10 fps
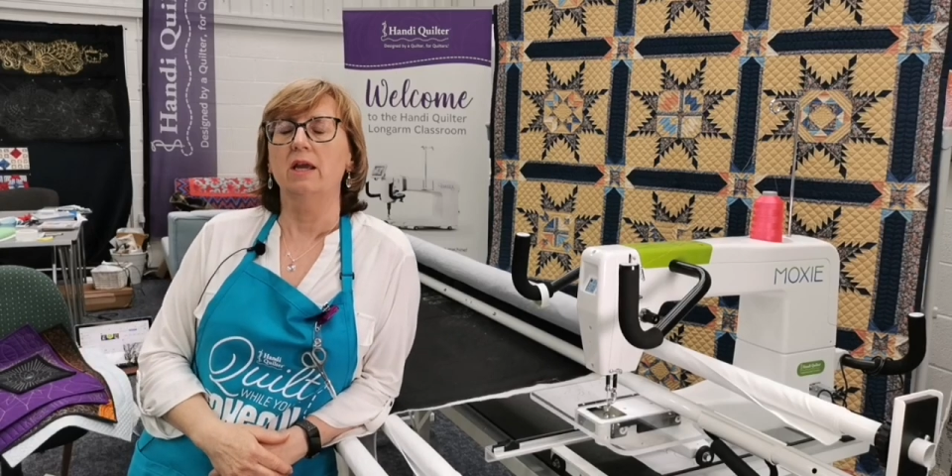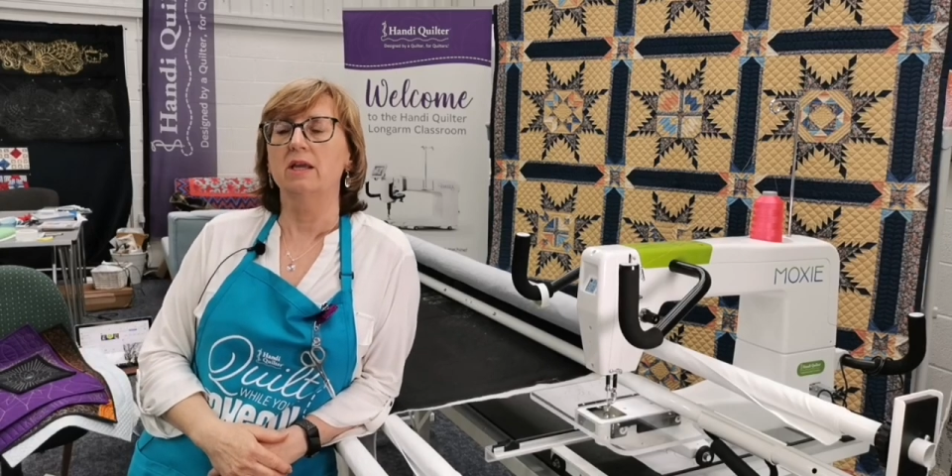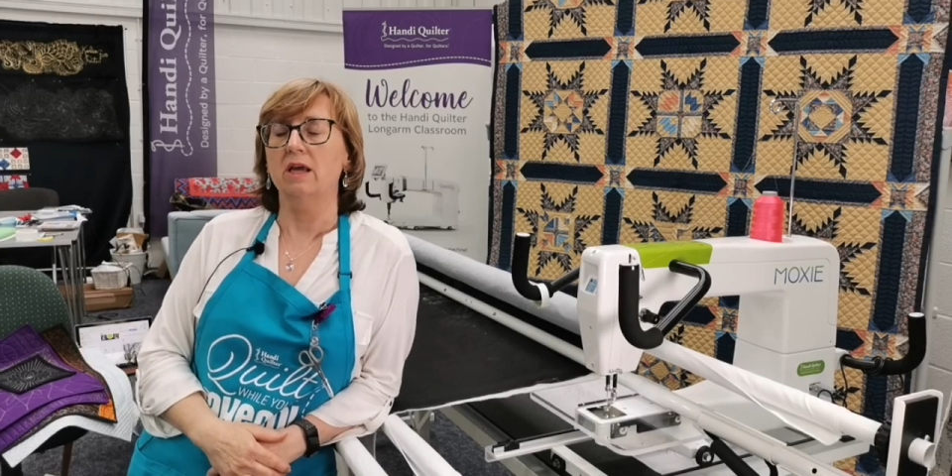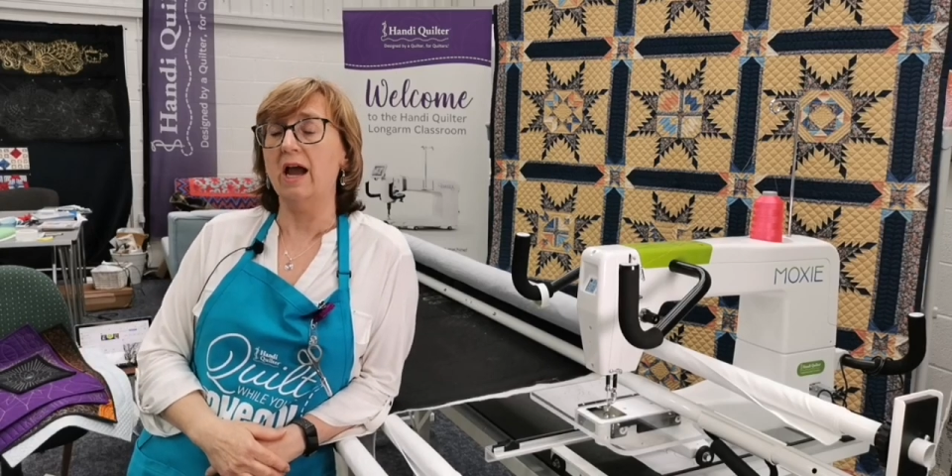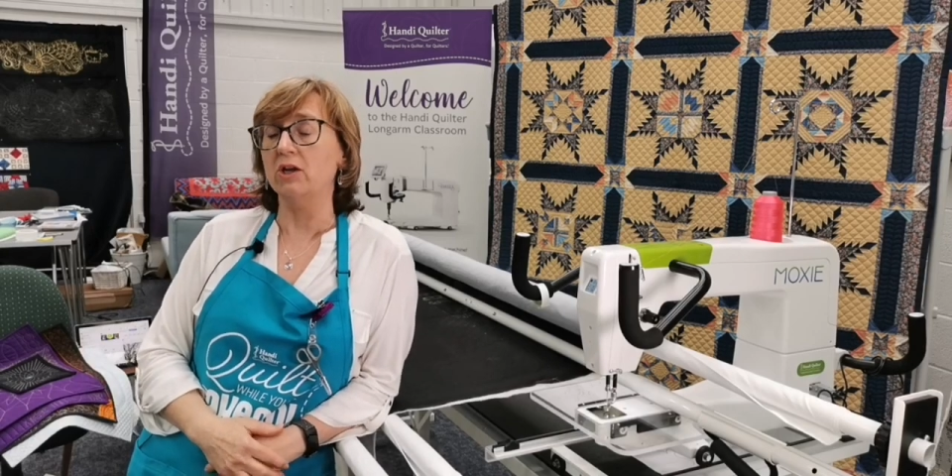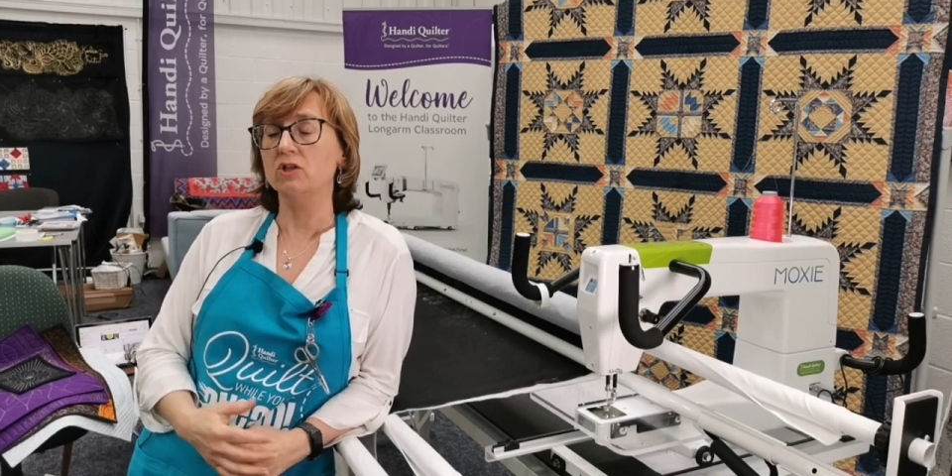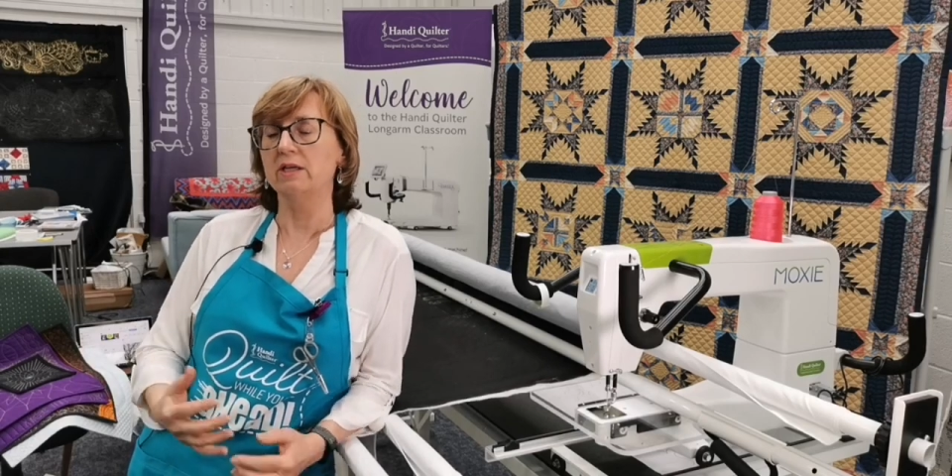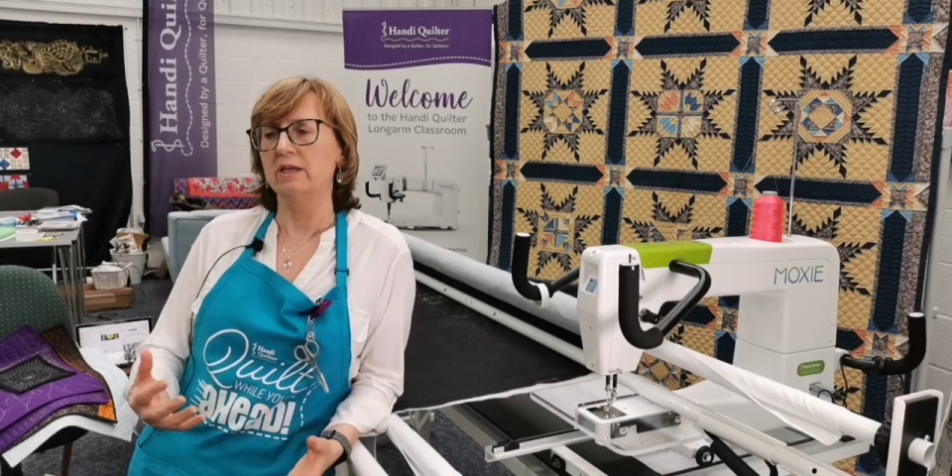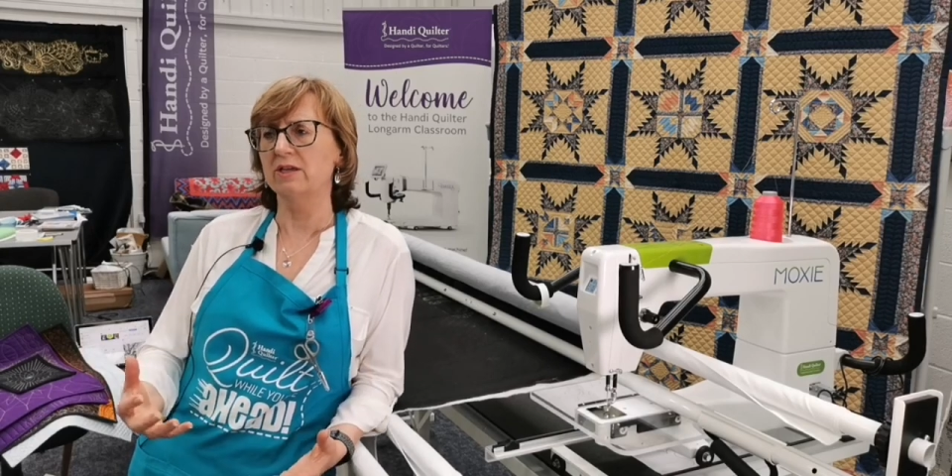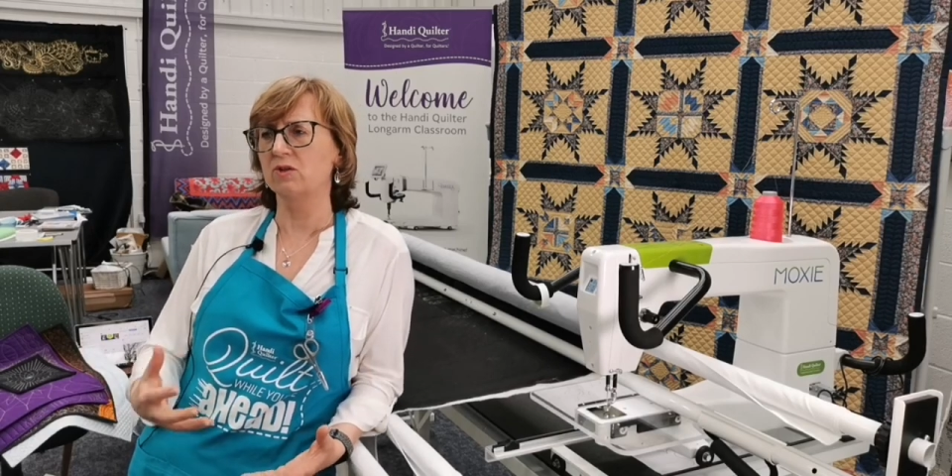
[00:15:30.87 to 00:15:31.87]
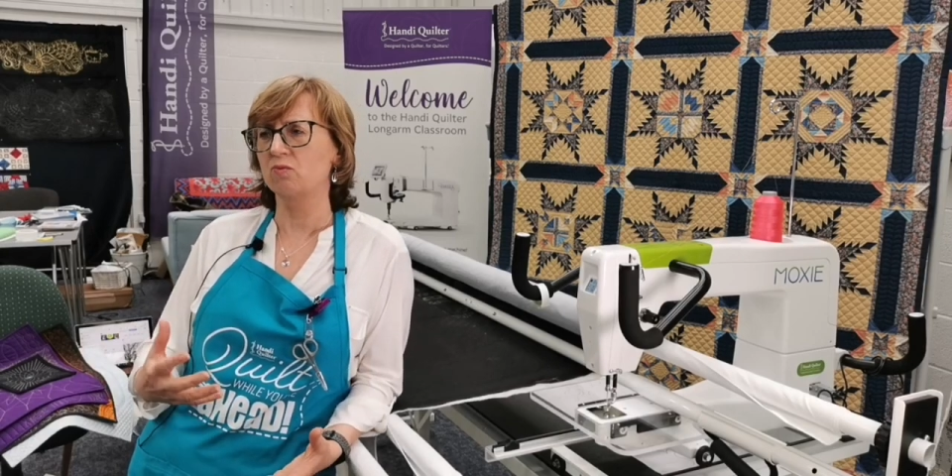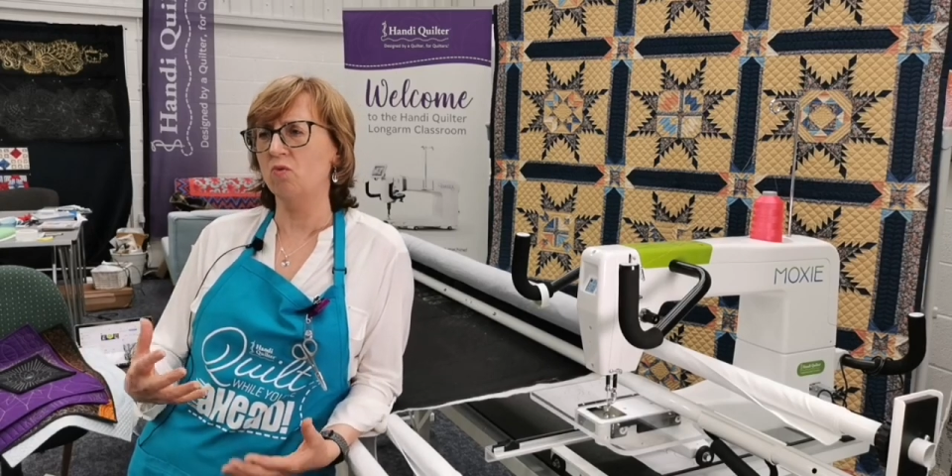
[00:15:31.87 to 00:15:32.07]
it actually is